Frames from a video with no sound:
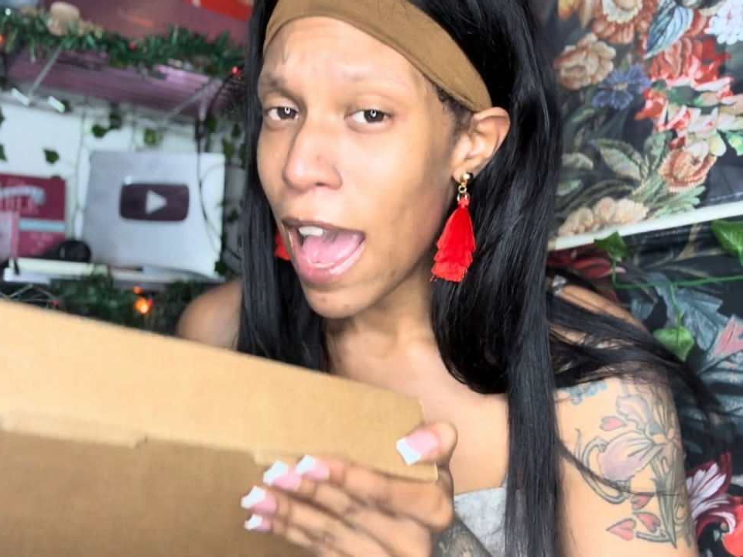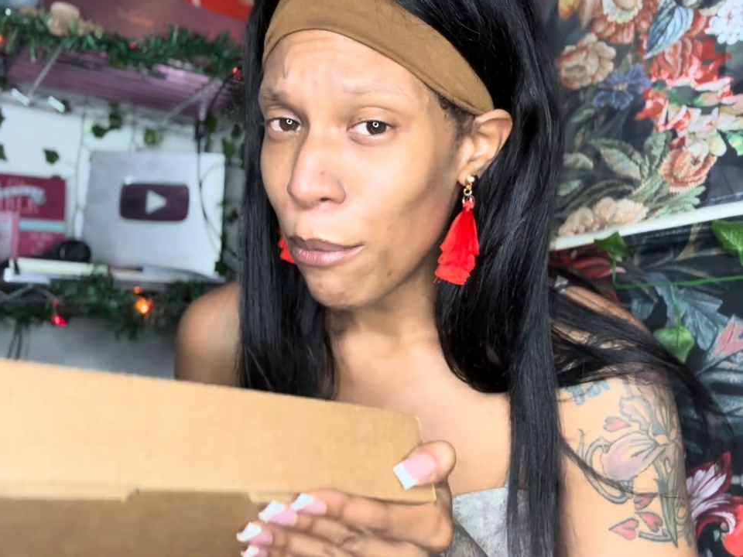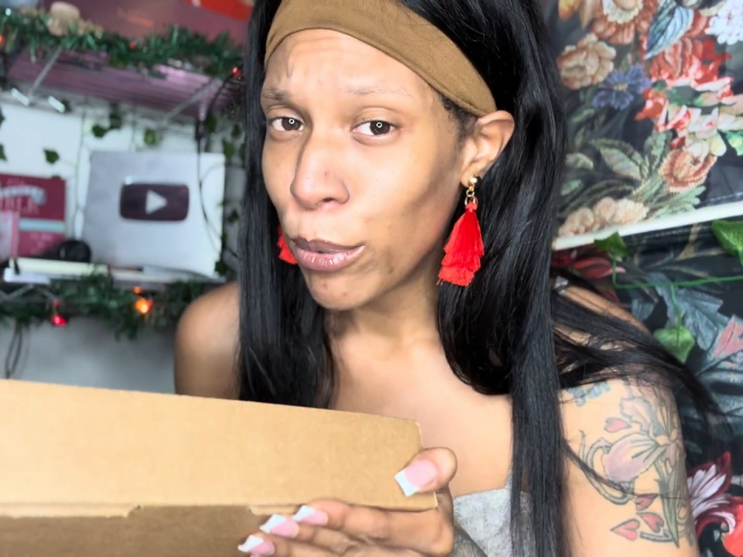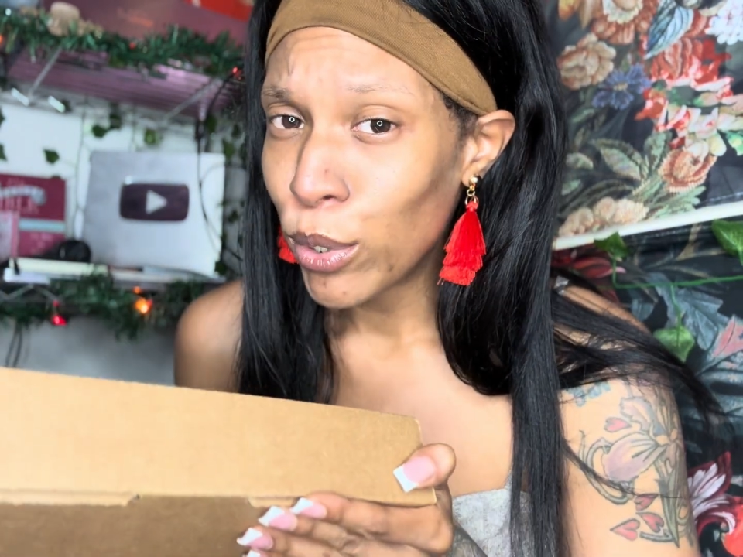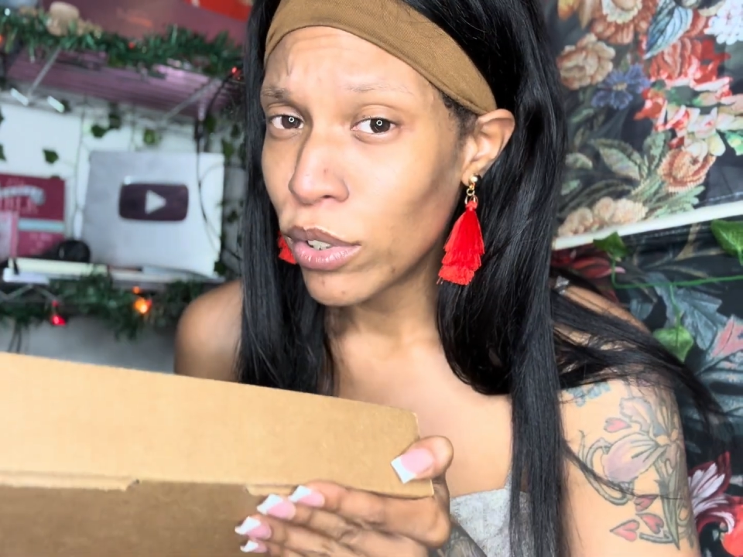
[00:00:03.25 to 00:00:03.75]

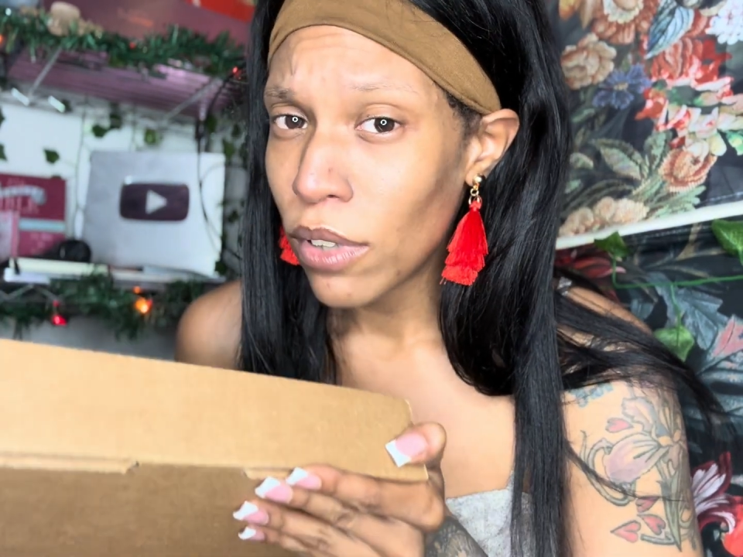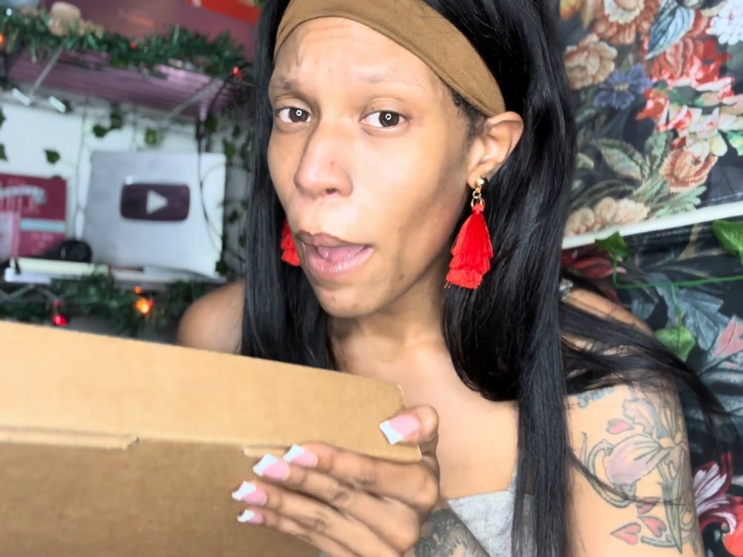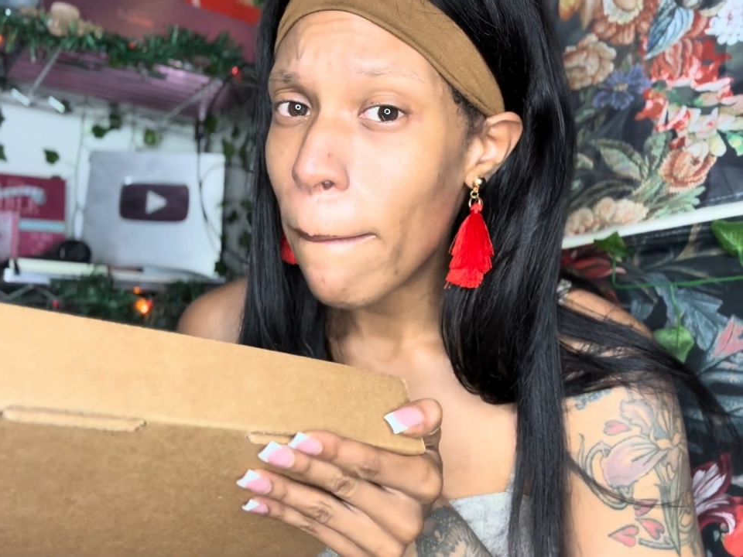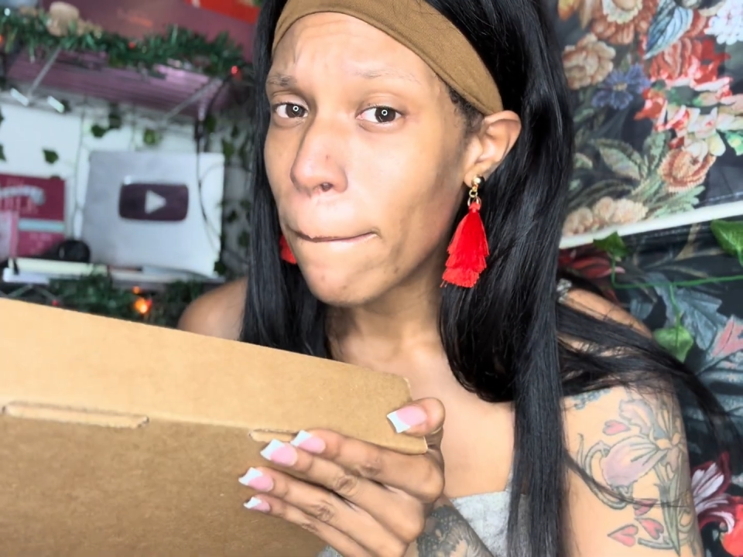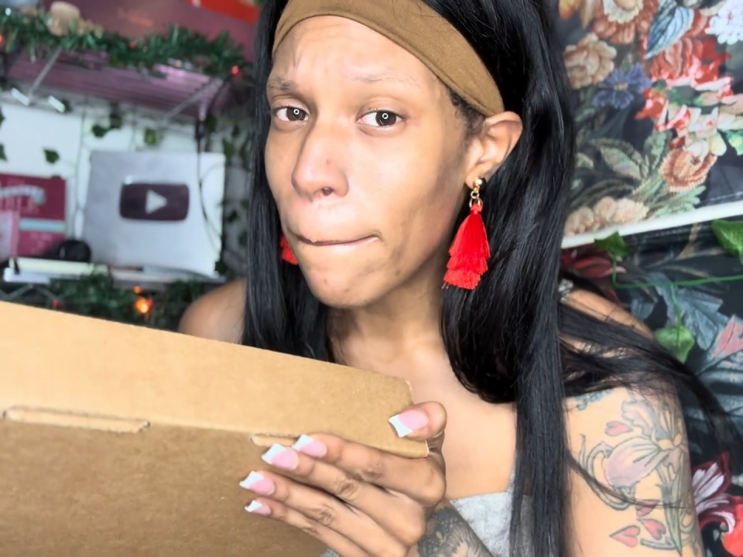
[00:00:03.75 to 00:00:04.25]
Apple
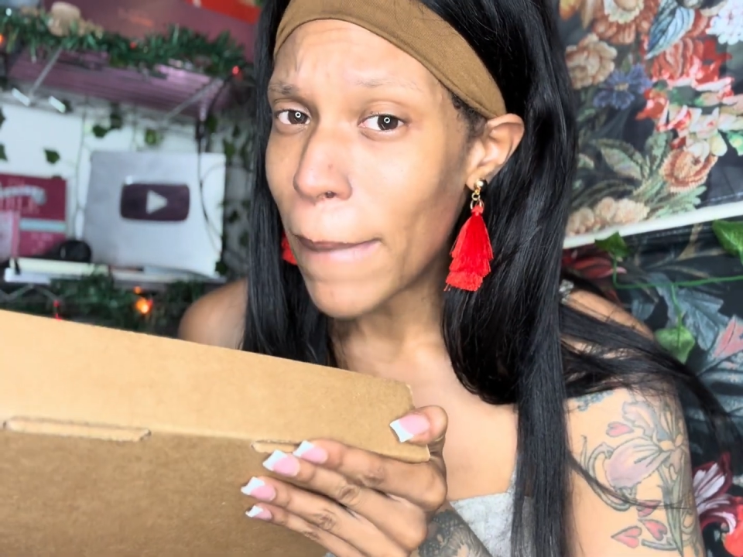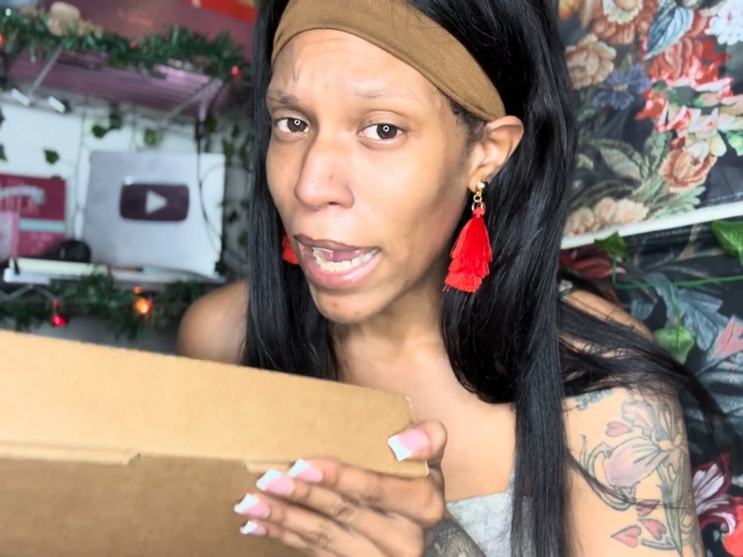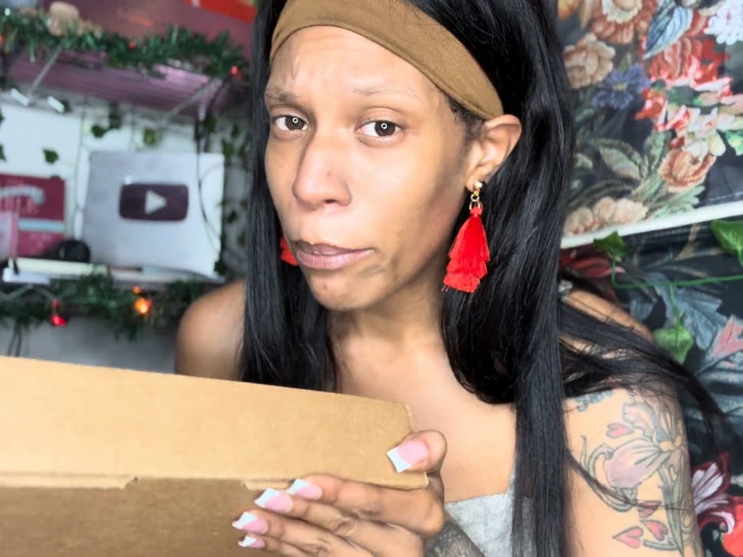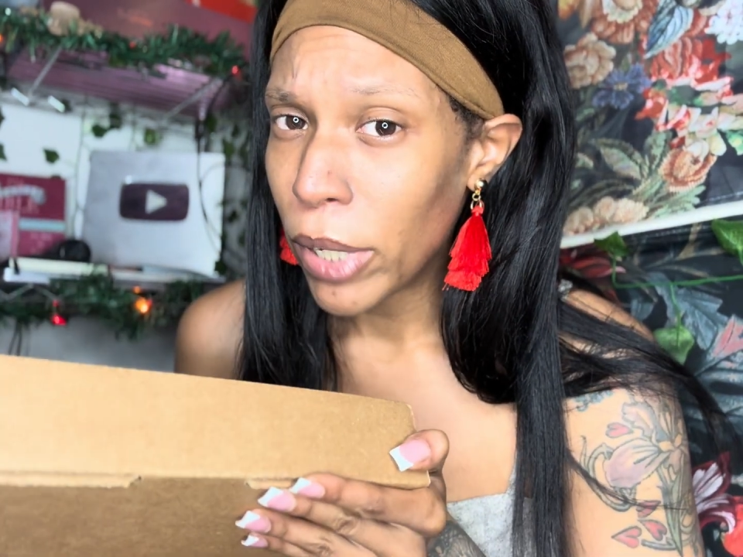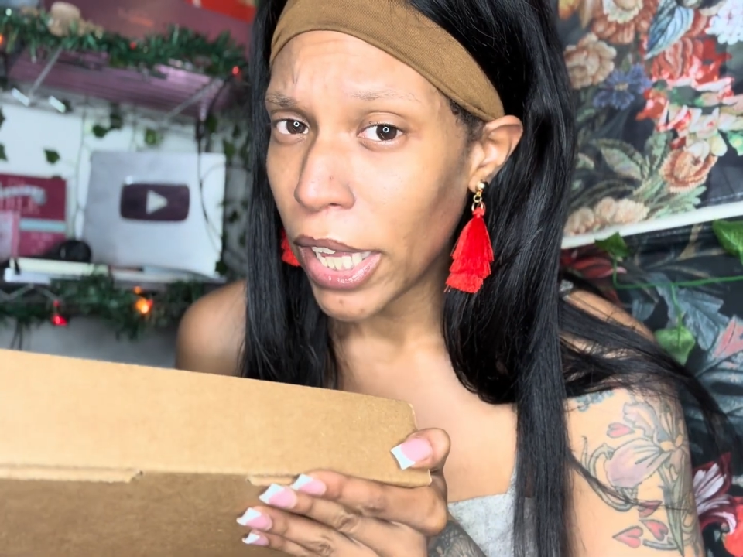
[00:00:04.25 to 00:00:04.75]

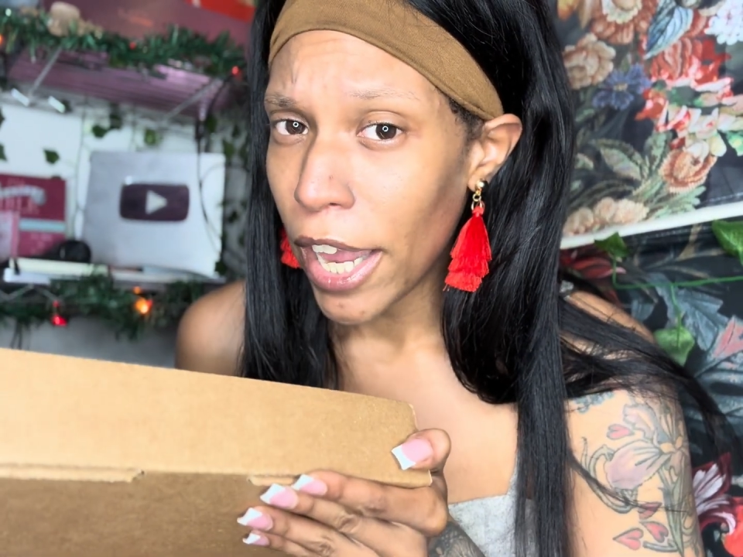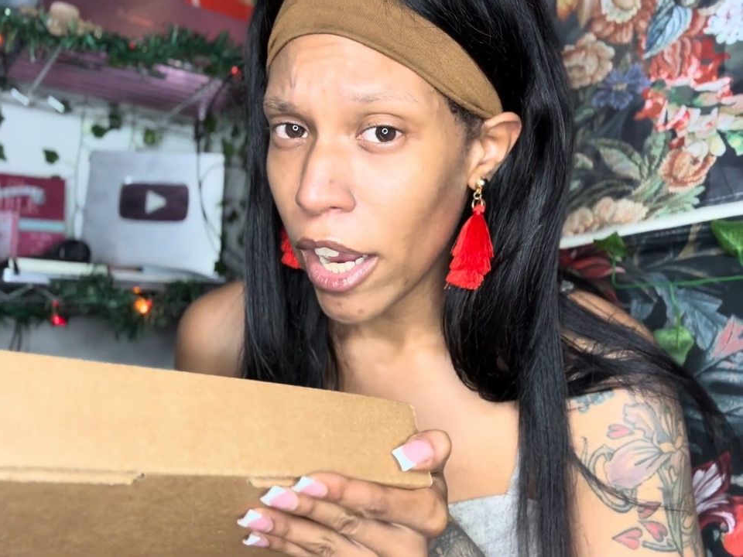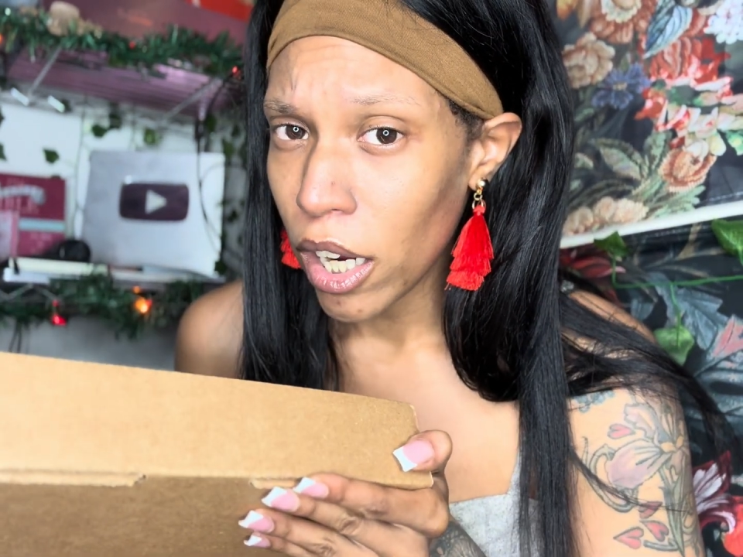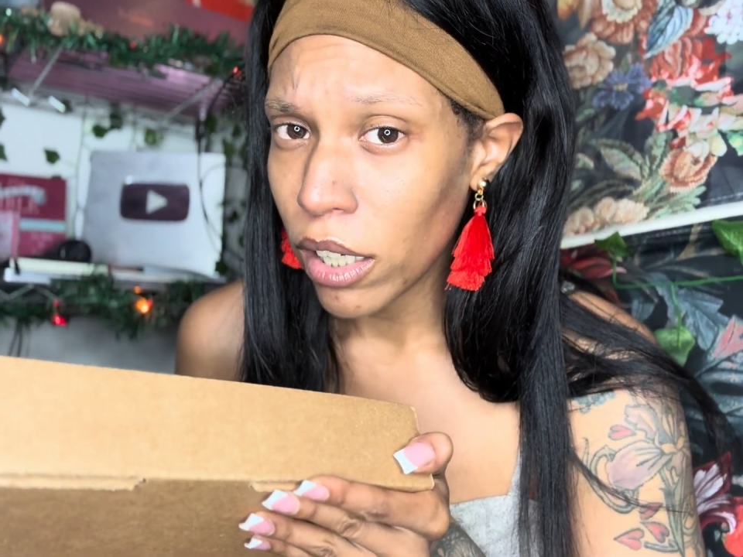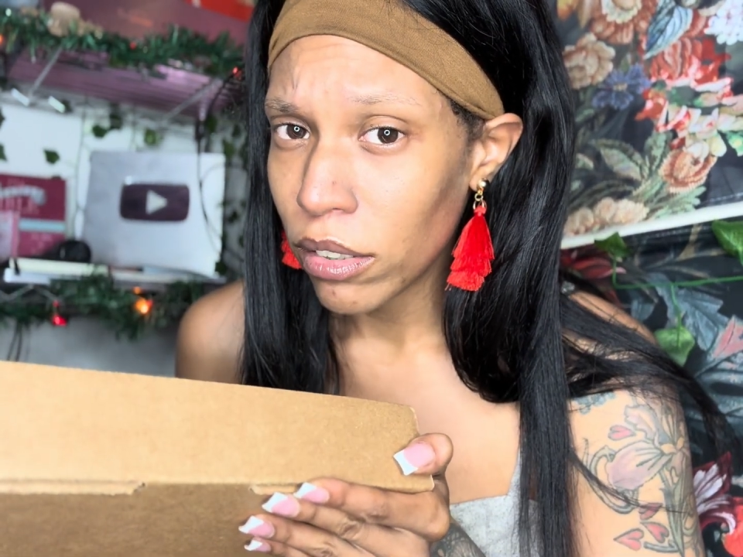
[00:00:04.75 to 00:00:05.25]
MacBook
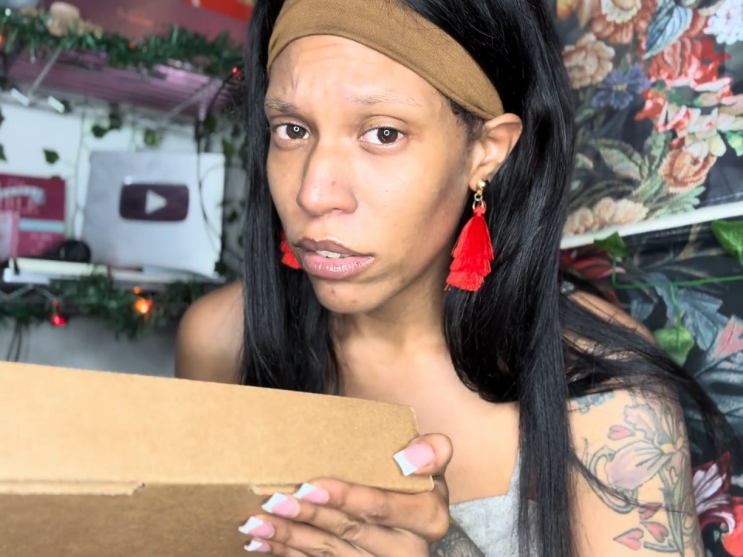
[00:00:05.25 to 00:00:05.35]
Air.